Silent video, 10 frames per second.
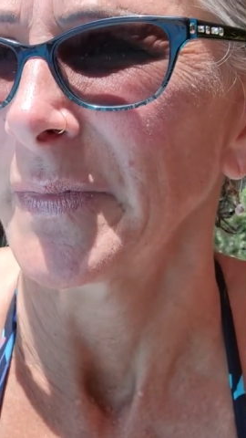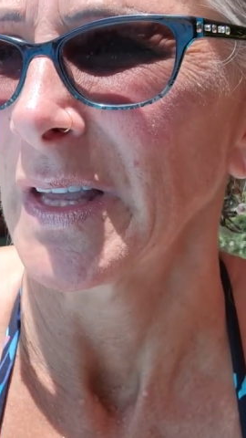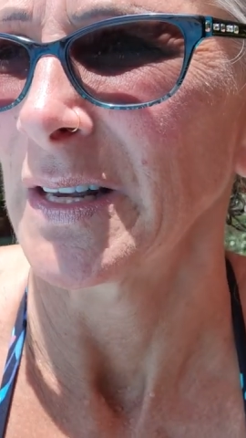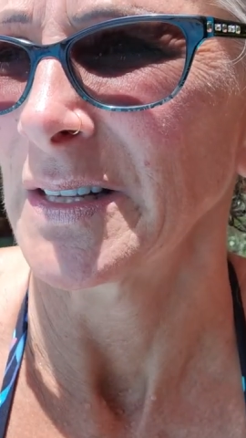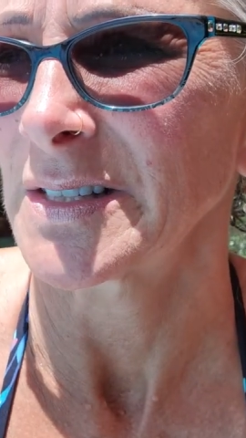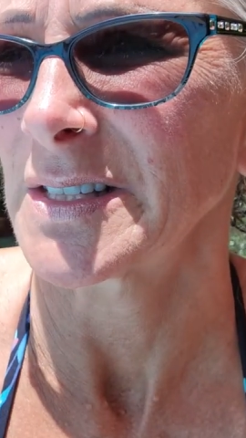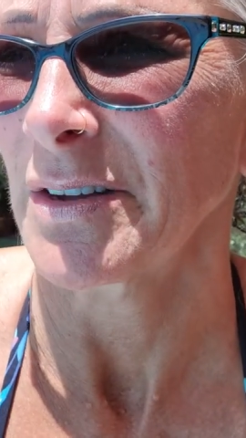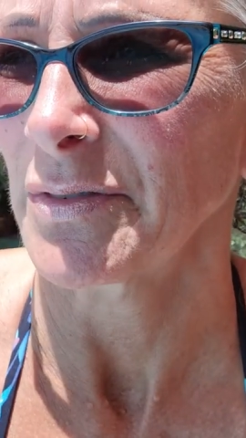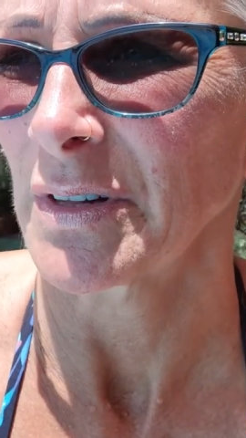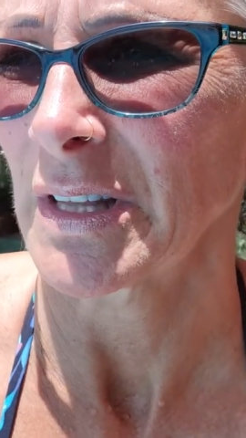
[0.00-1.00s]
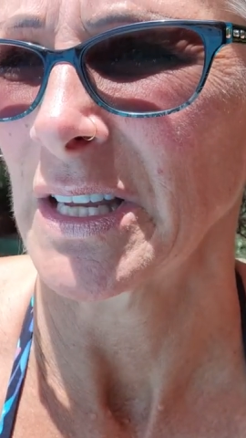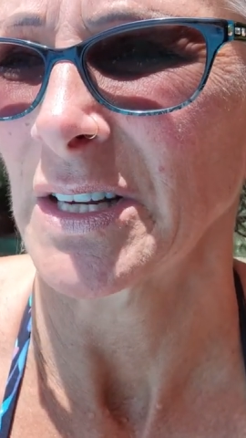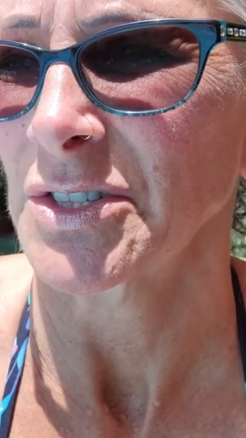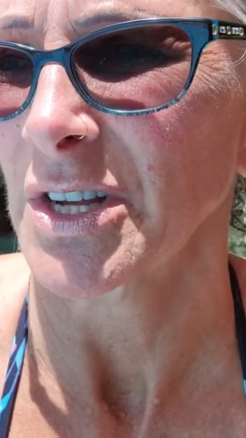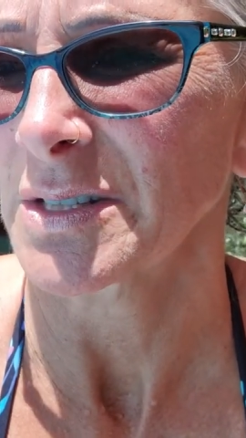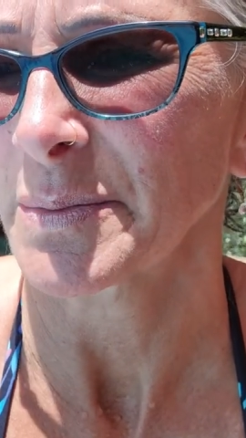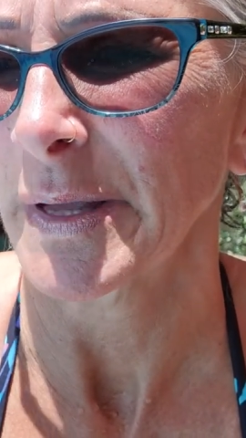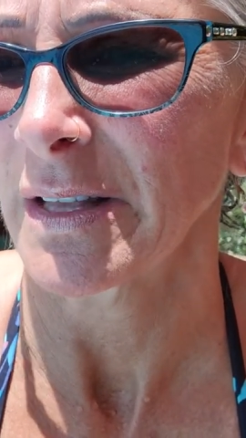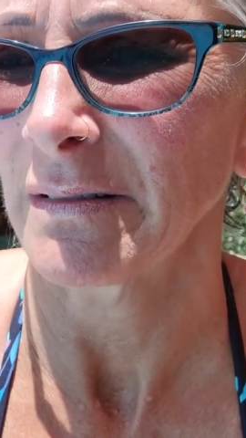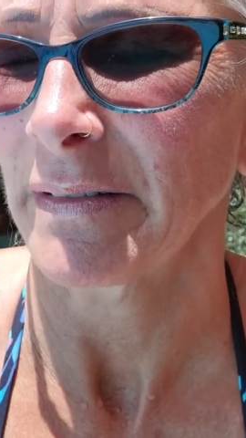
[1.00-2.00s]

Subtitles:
And it's definitely an adjustment.